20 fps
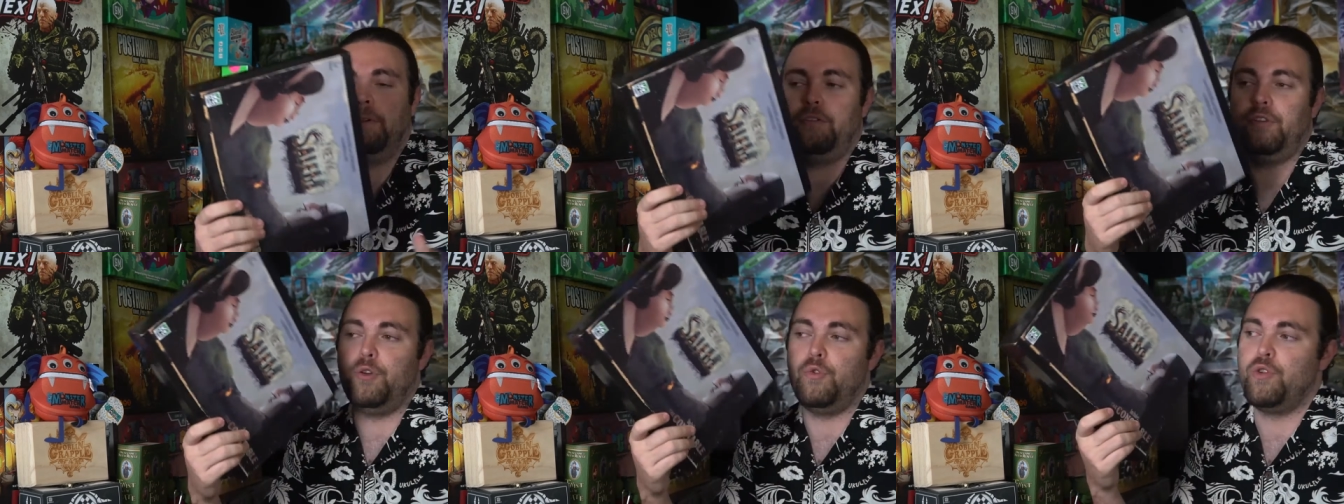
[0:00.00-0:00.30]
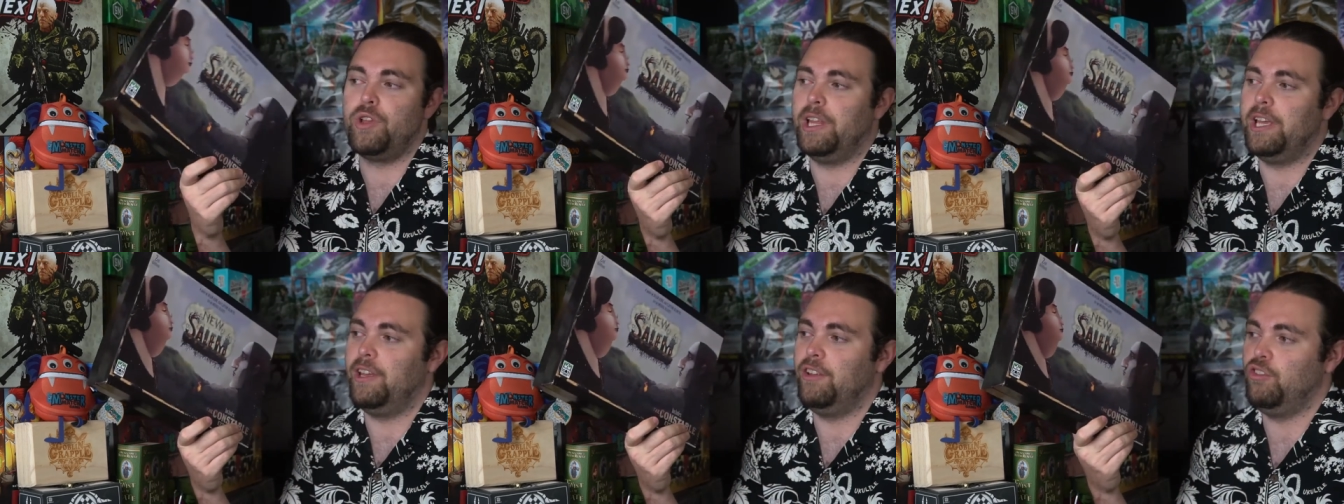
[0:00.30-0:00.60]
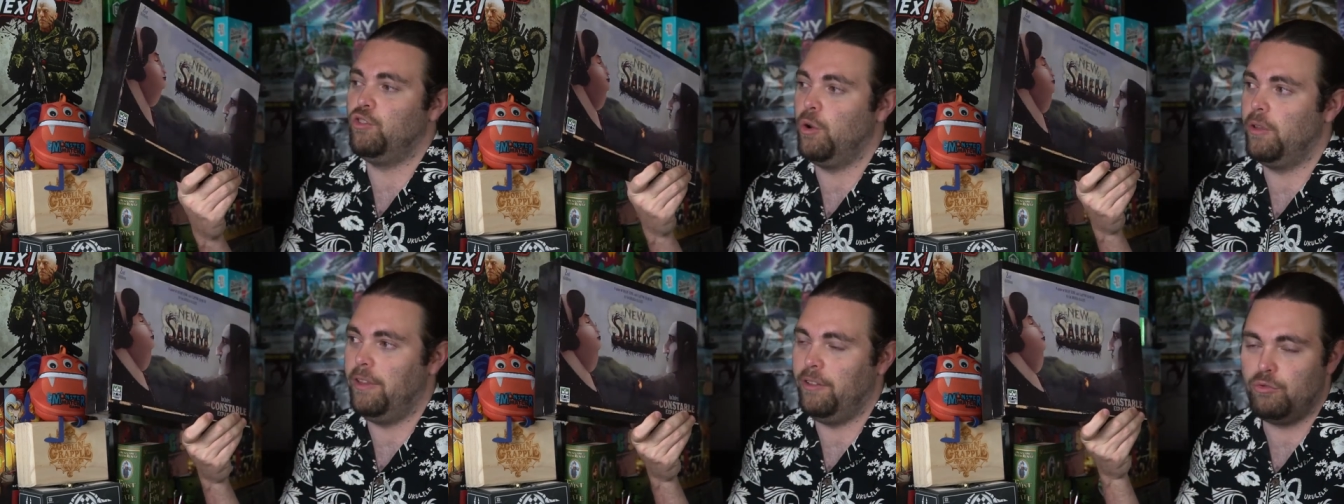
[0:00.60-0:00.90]
If you really
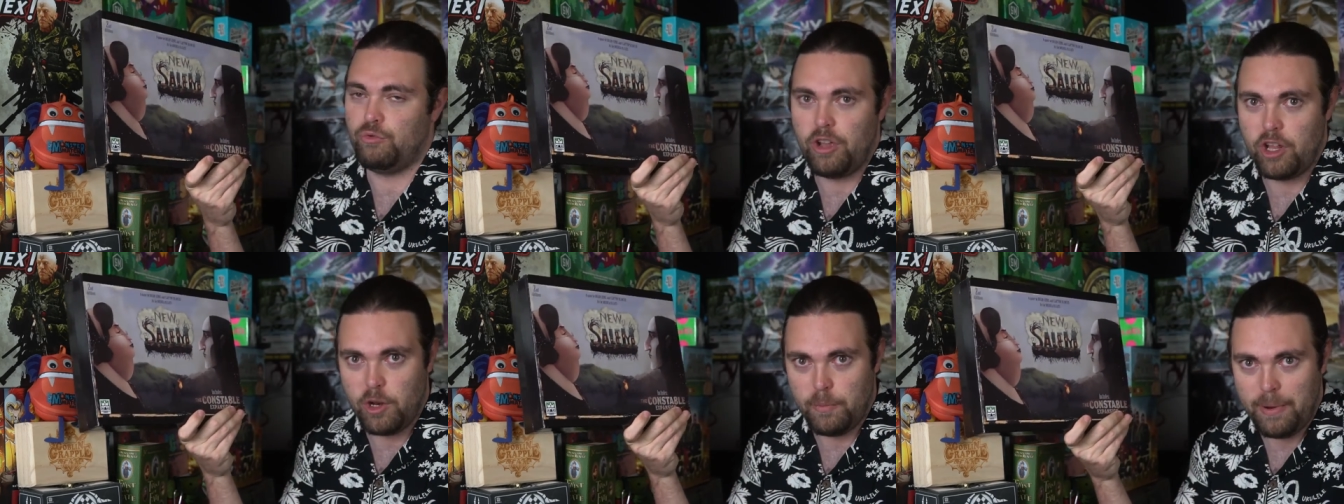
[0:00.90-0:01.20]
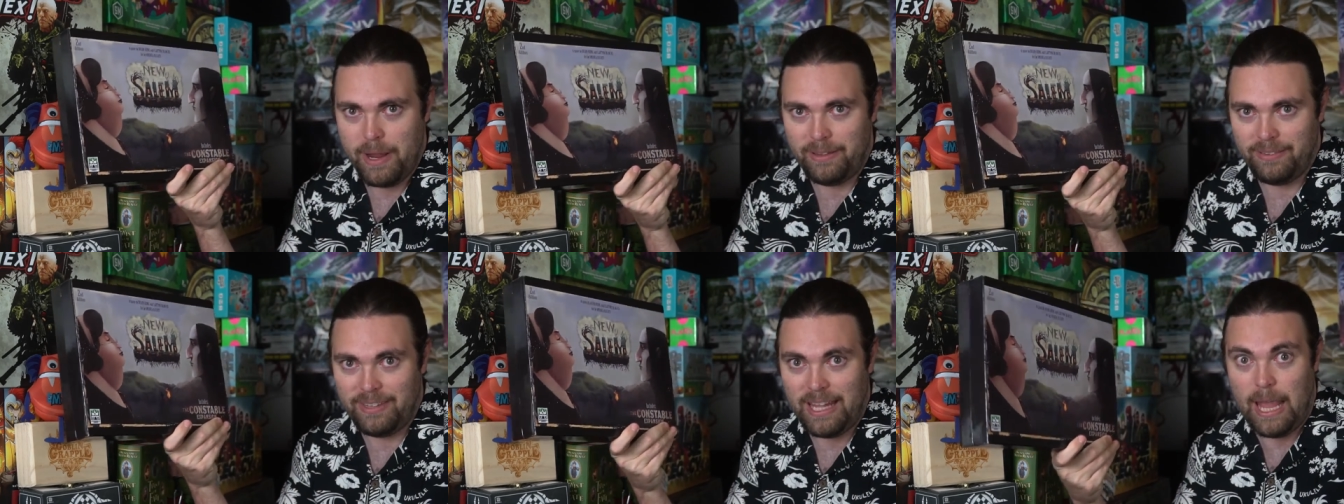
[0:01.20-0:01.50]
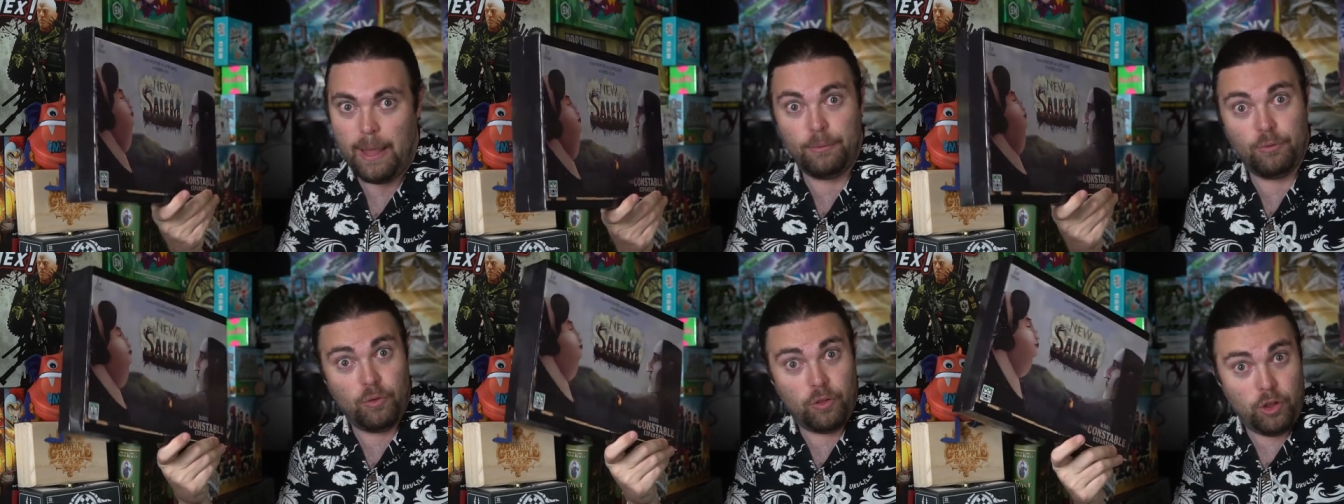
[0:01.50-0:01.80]
enjoy these traitor-based
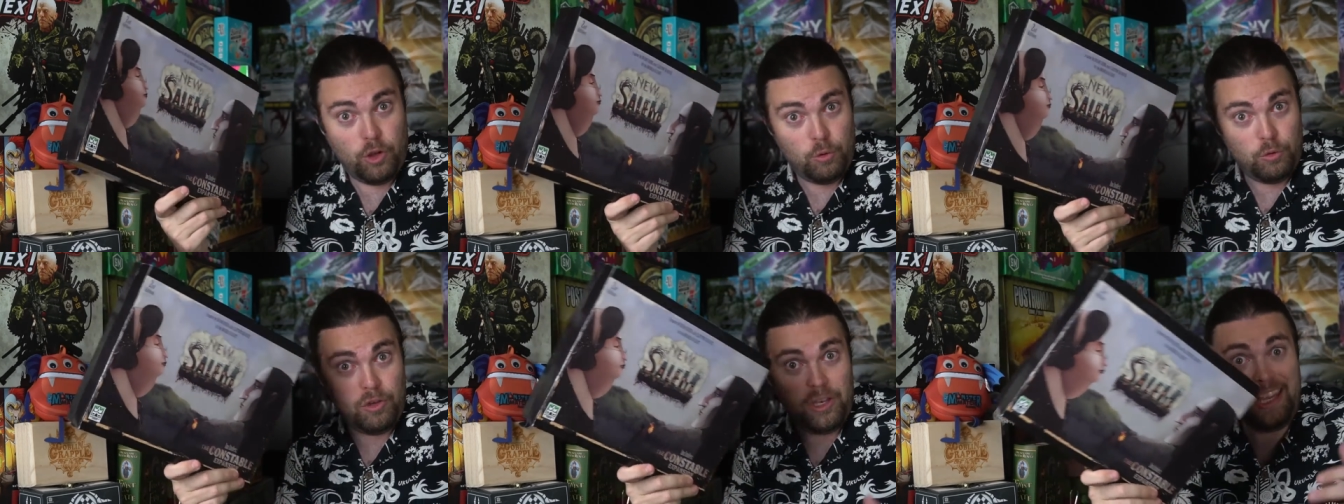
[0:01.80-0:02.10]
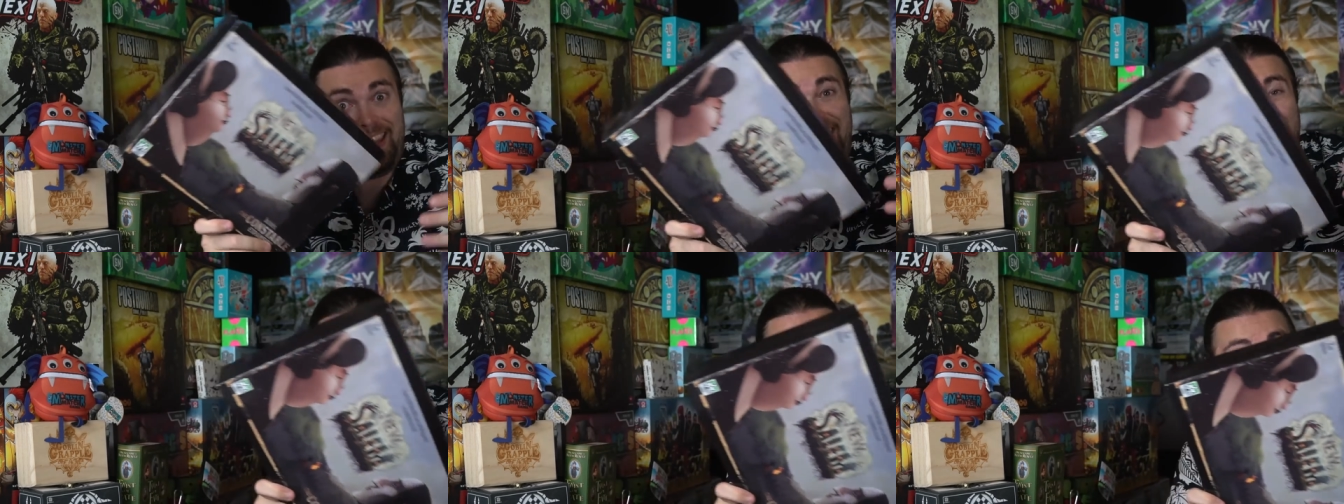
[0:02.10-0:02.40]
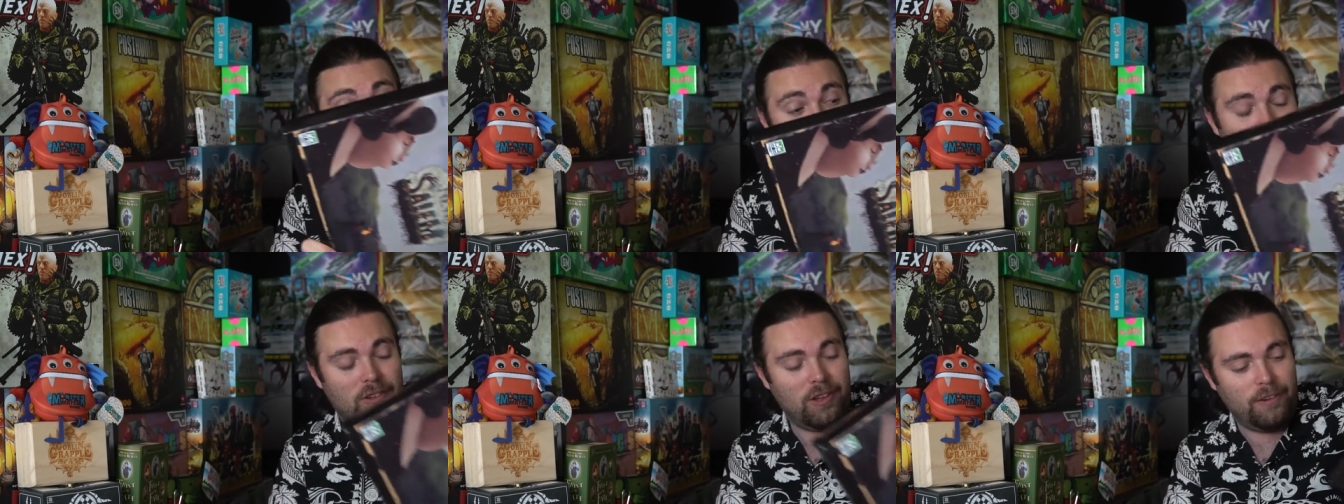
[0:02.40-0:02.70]
games with a unique,
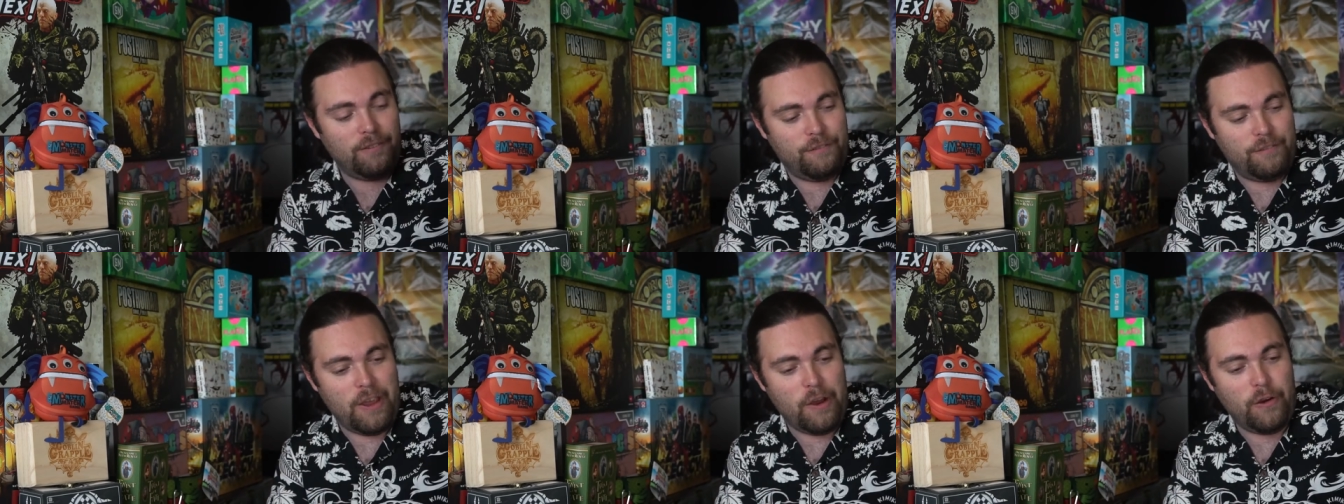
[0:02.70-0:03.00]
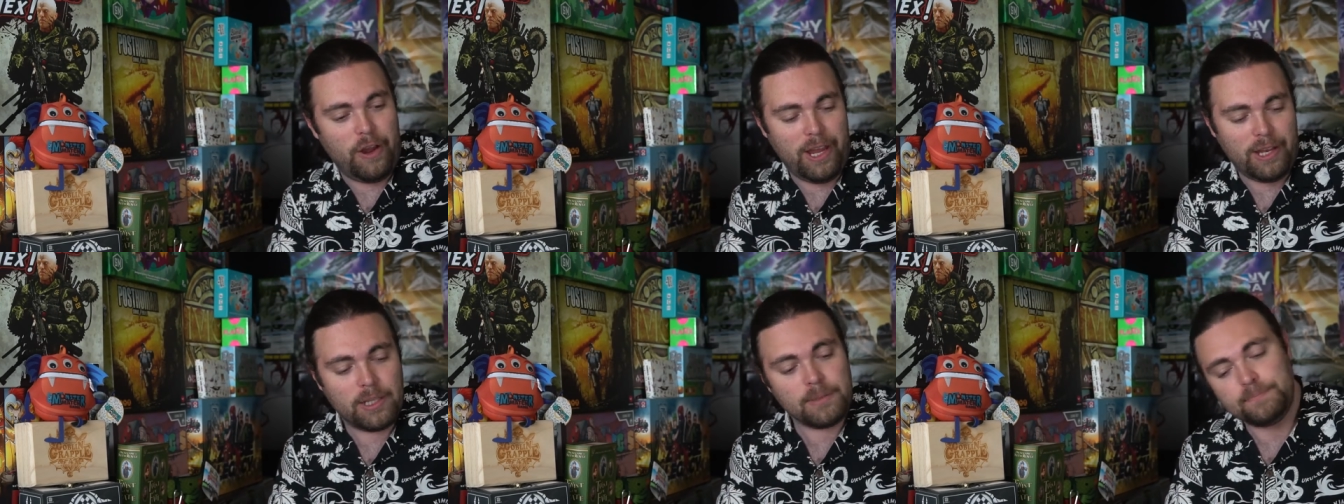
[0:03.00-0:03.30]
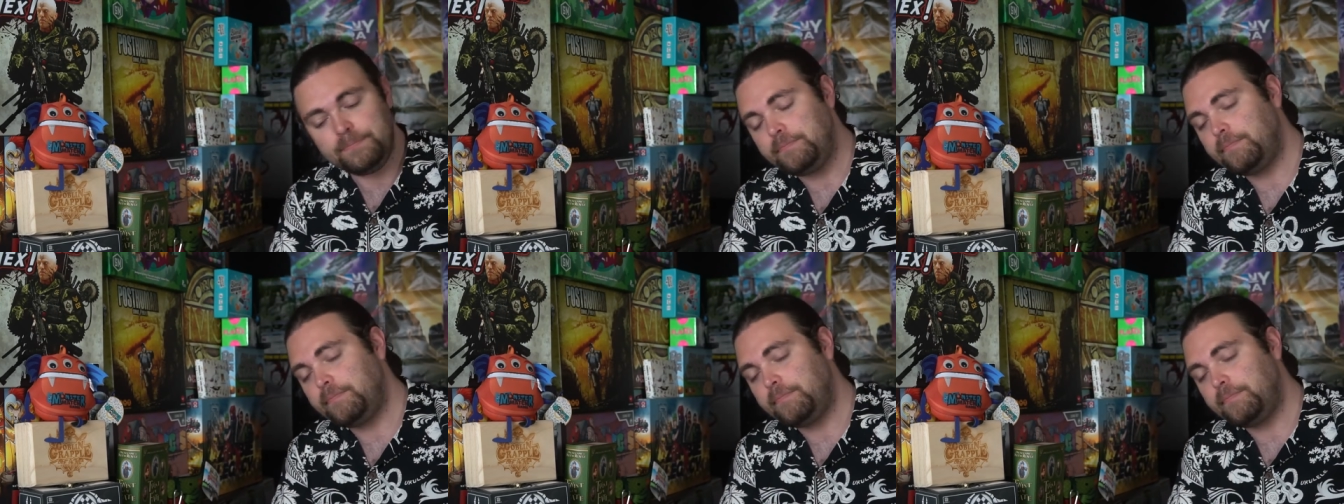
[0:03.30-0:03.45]
interesting variant